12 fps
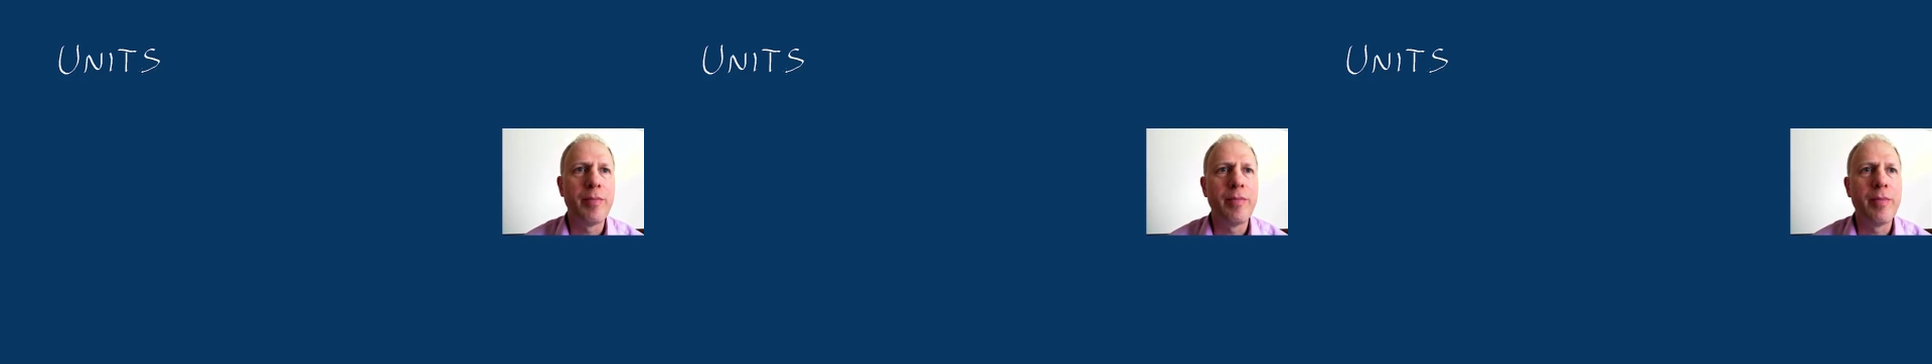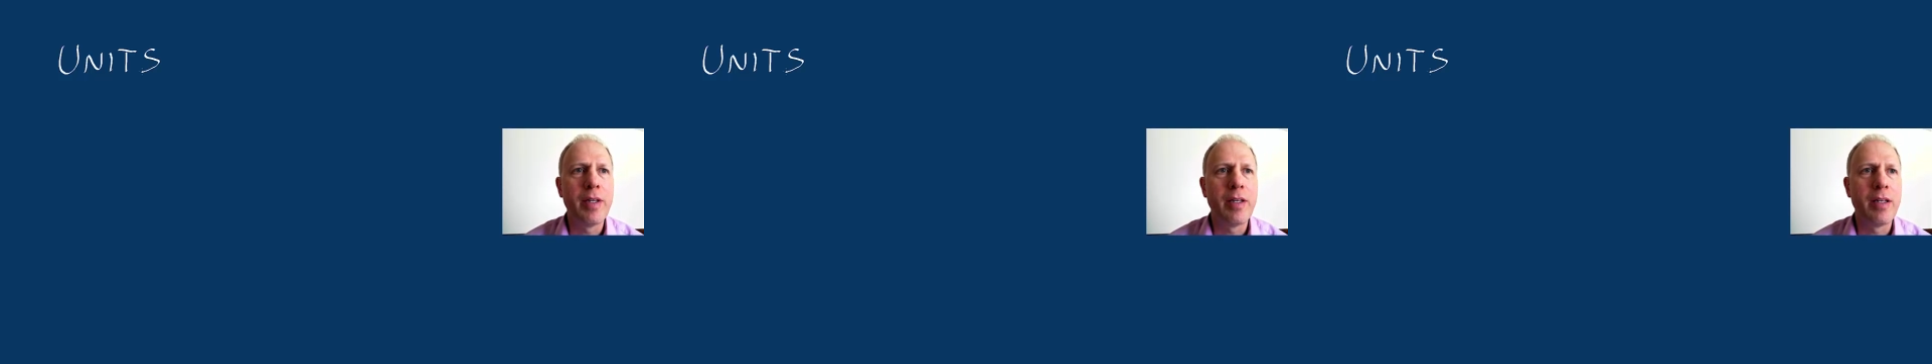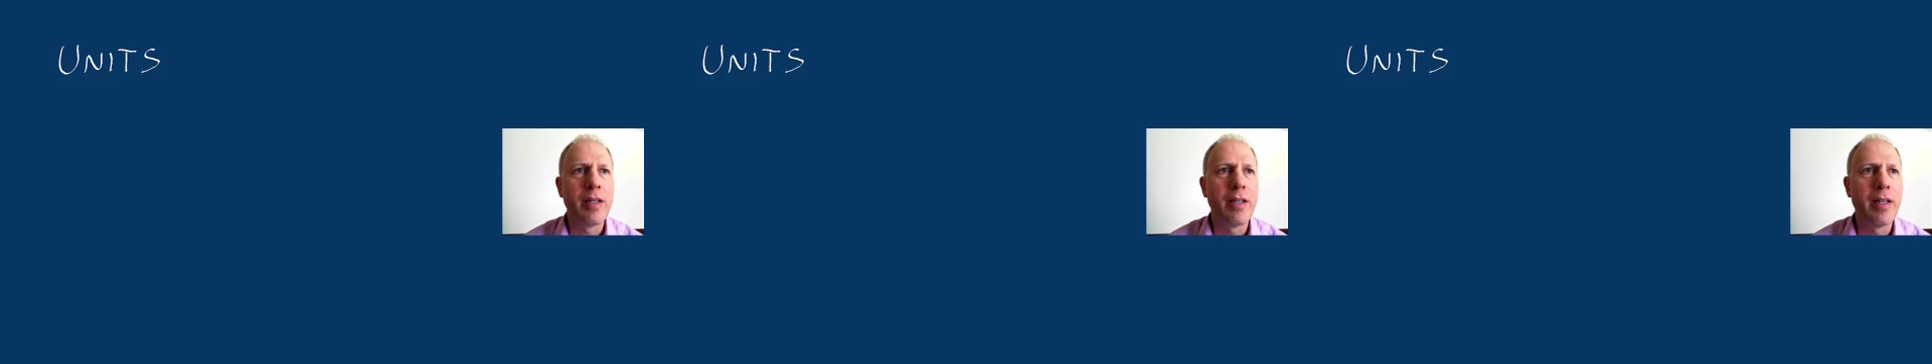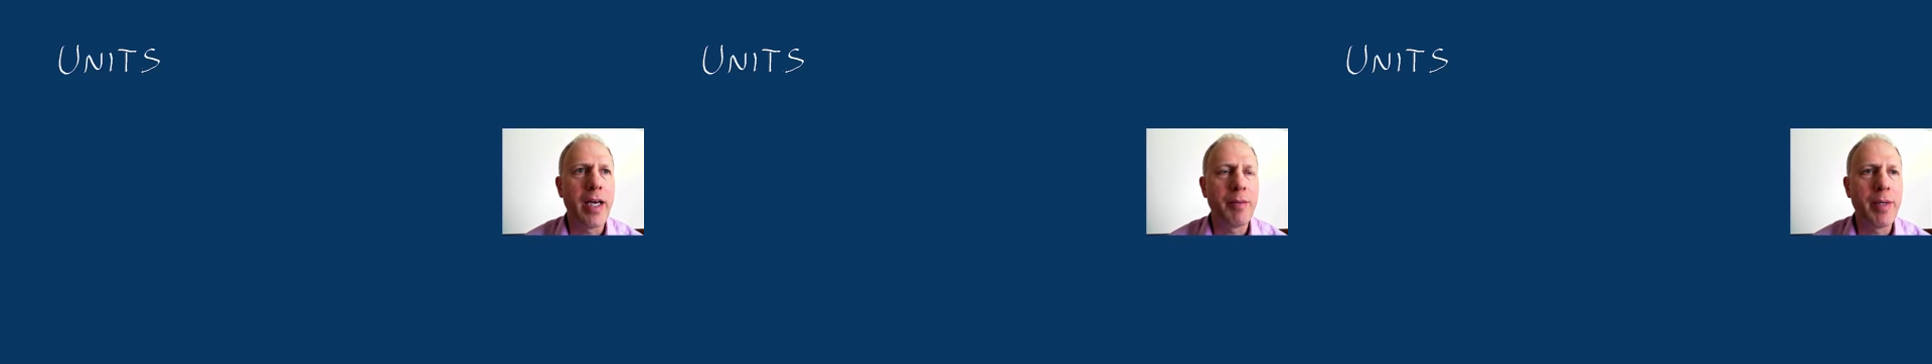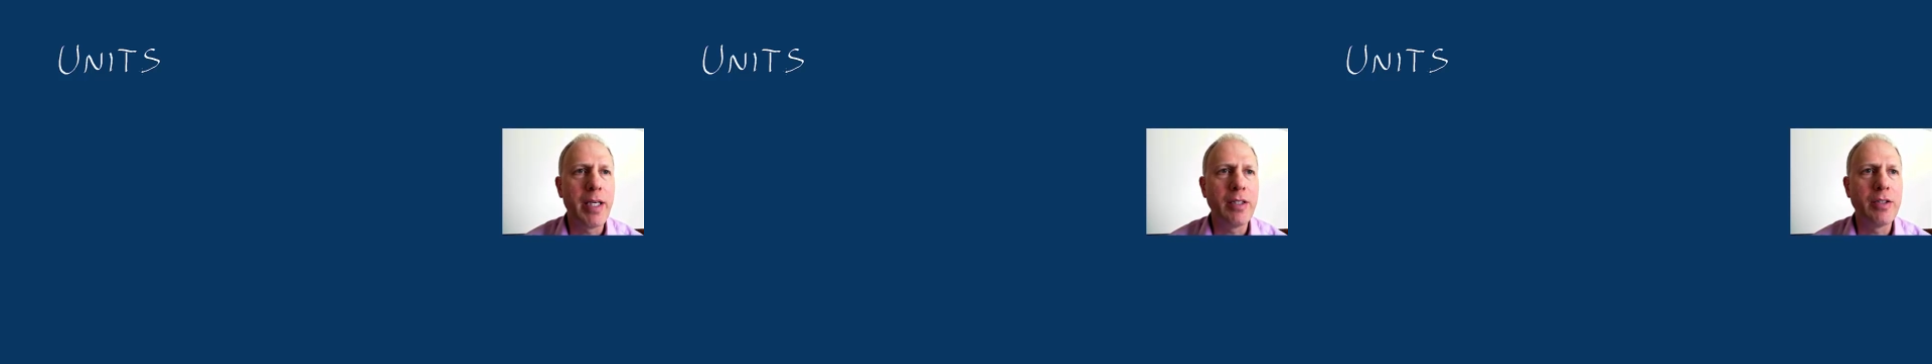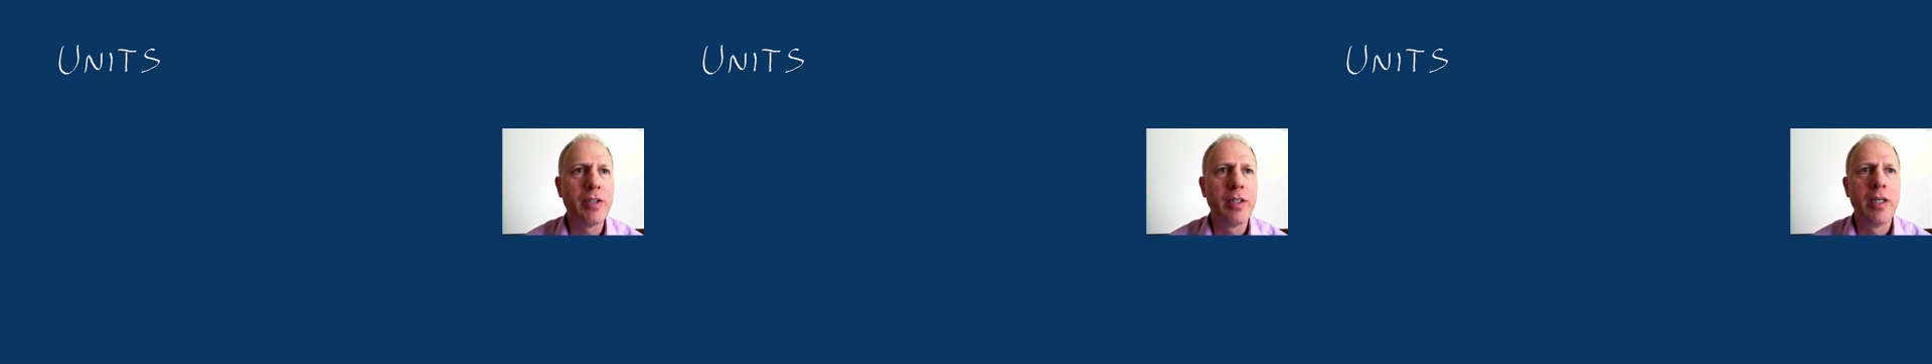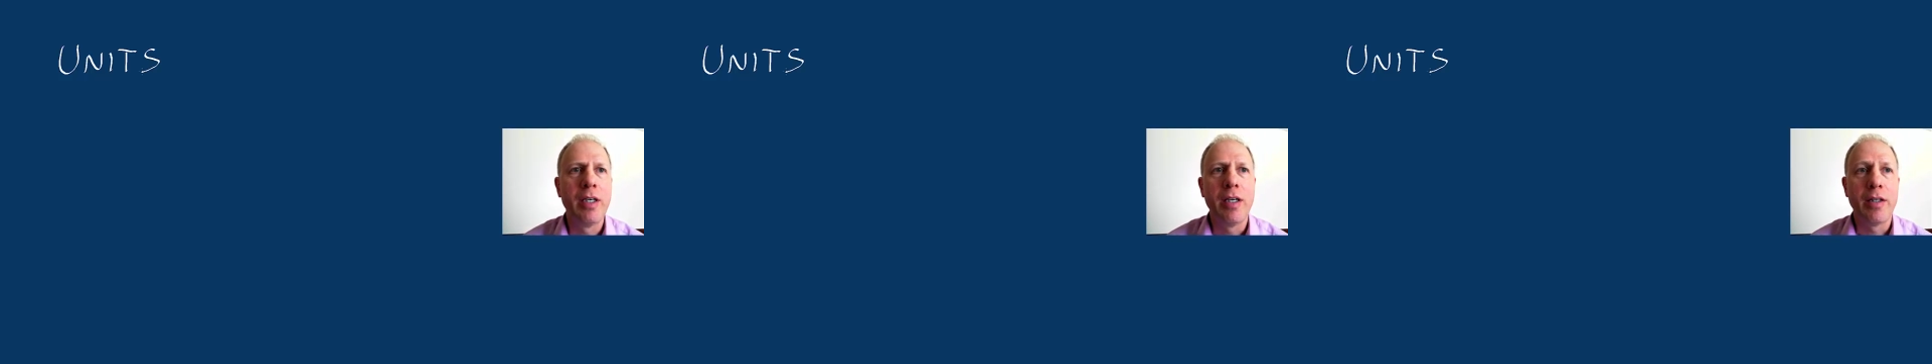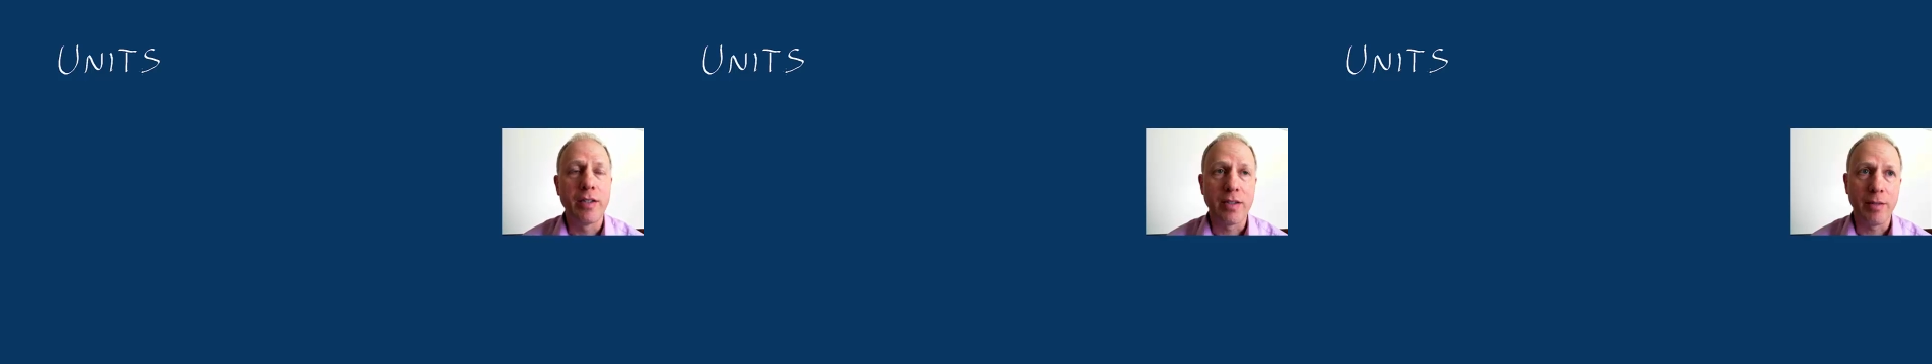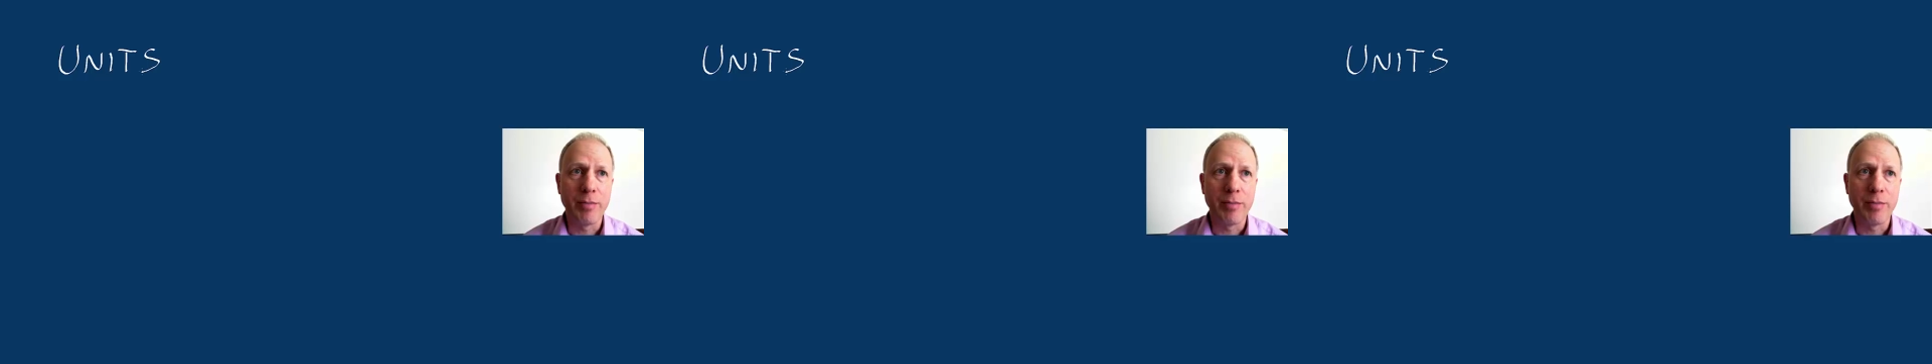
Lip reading: from that page.